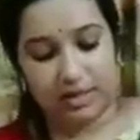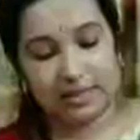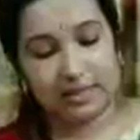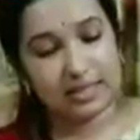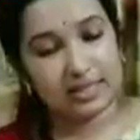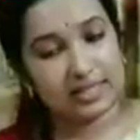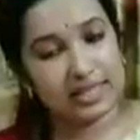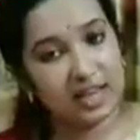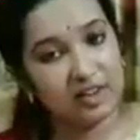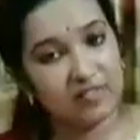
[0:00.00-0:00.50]
in
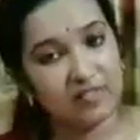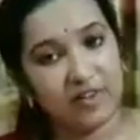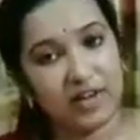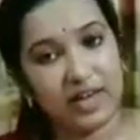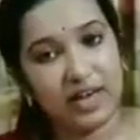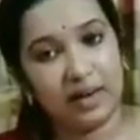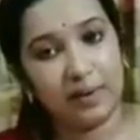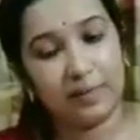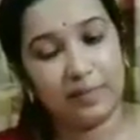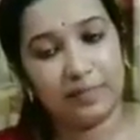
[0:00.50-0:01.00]
the same
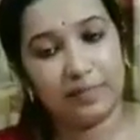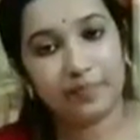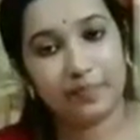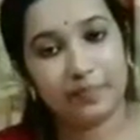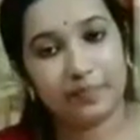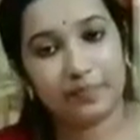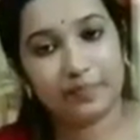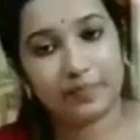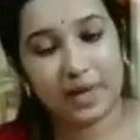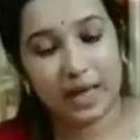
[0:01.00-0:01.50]
way
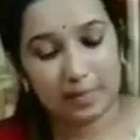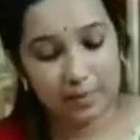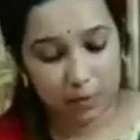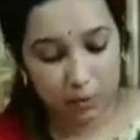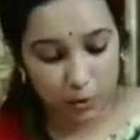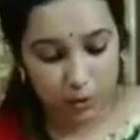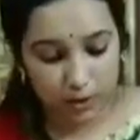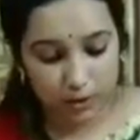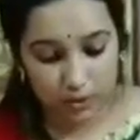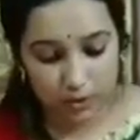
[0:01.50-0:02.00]
i'm
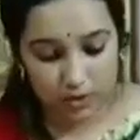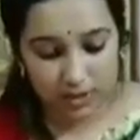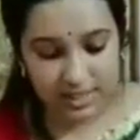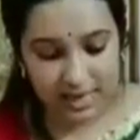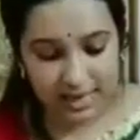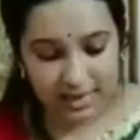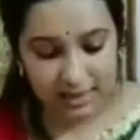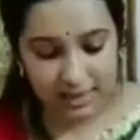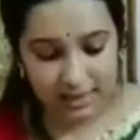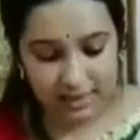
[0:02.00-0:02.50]
going to
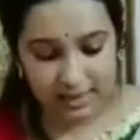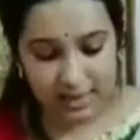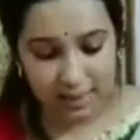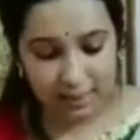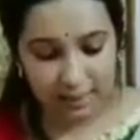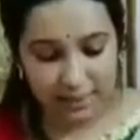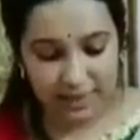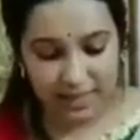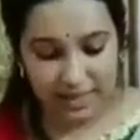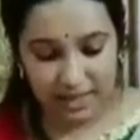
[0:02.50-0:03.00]
send
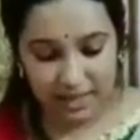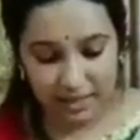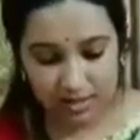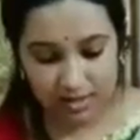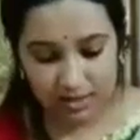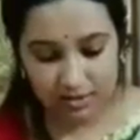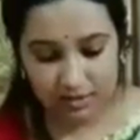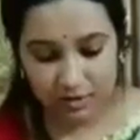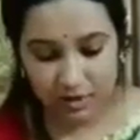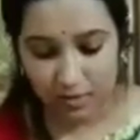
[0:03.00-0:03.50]
some
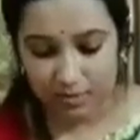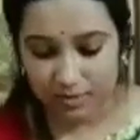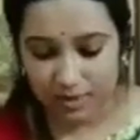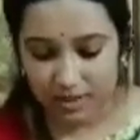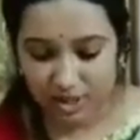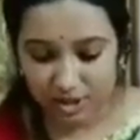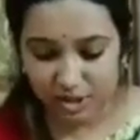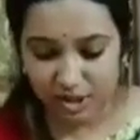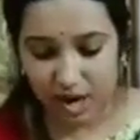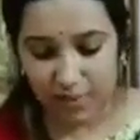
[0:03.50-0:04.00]
meanings from
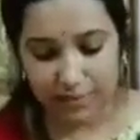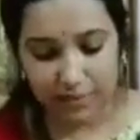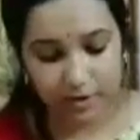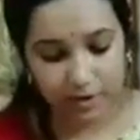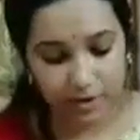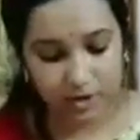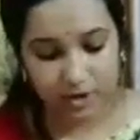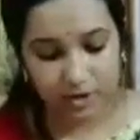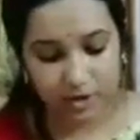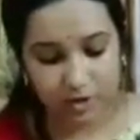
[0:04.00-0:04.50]
this
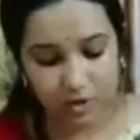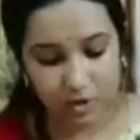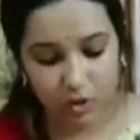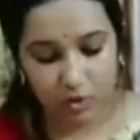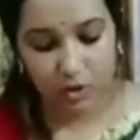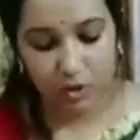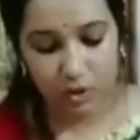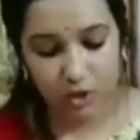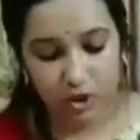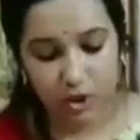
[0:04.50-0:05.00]
chapter also
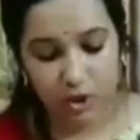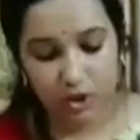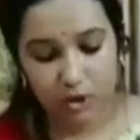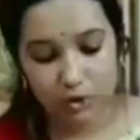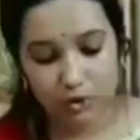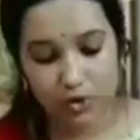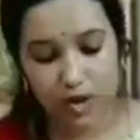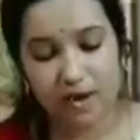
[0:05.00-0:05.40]
you